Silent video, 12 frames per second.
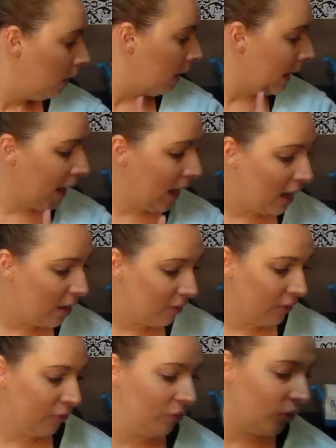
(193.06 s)
I
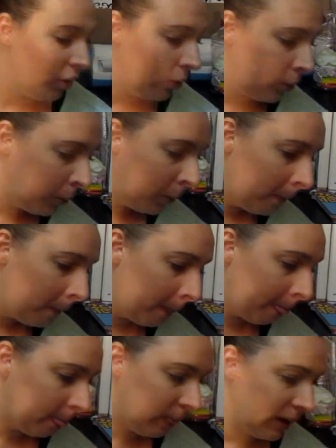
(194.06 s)
have a few
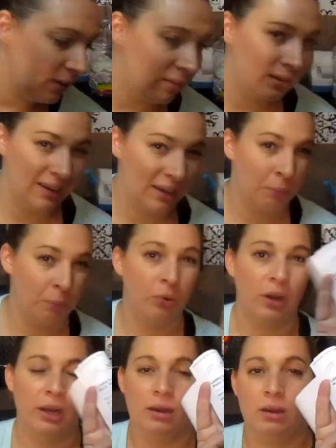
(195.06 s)
that didn't
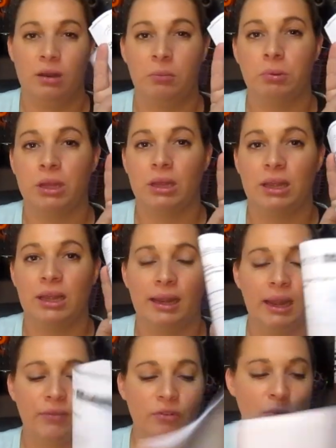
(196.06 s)
print completely.
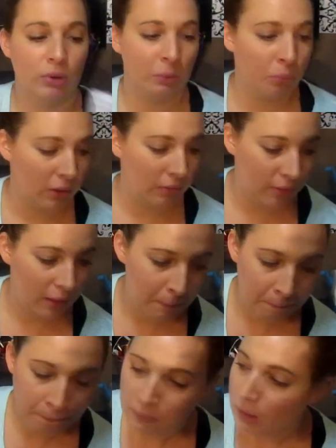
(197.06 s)
I have to reprint
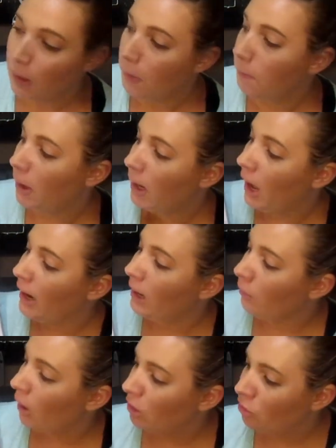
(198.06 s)
them, but I
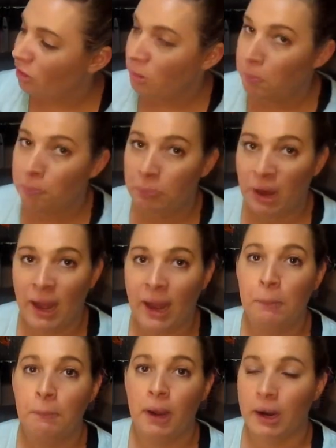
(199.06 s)
arranged them
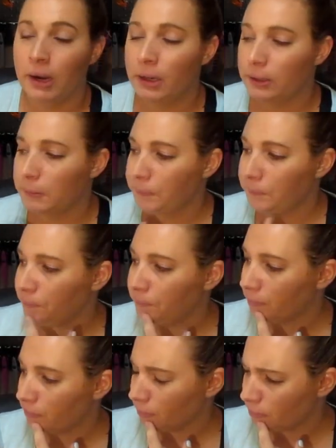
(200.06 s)
by park.
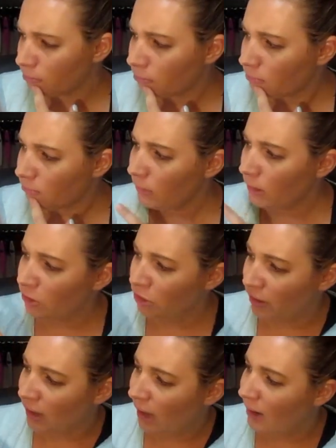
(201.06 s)
So
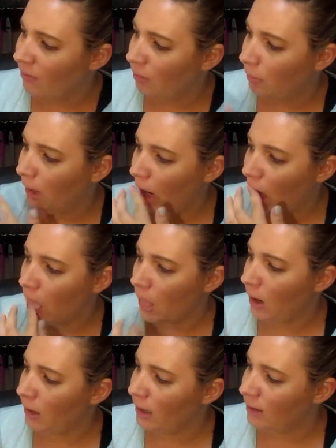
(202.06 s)
like I have the Be
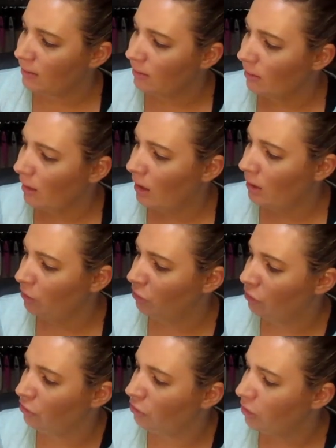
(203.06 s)
Our Guest
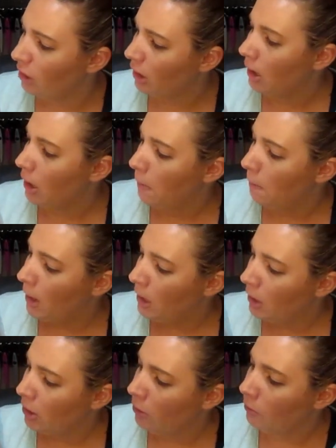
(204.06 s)
lunch
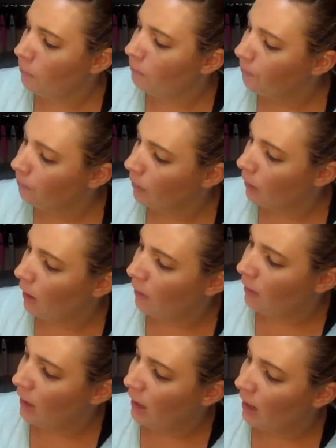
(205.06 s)
menu, and
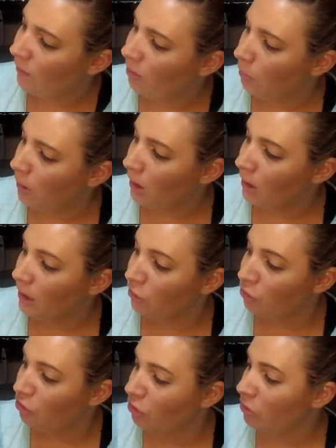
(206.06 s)
then I have the Be Our
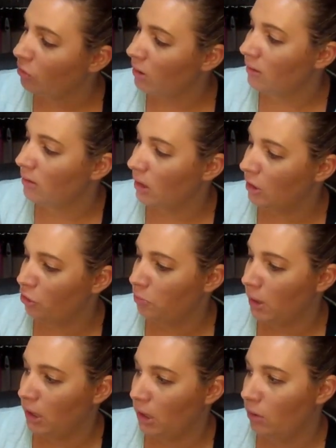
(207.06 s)
Guest children's lunch
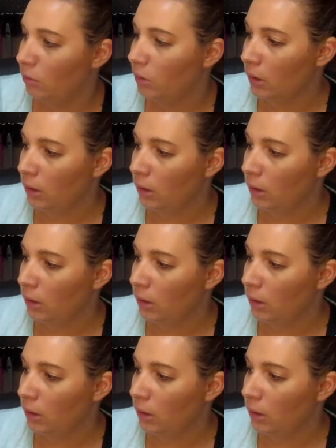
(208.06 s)
menu,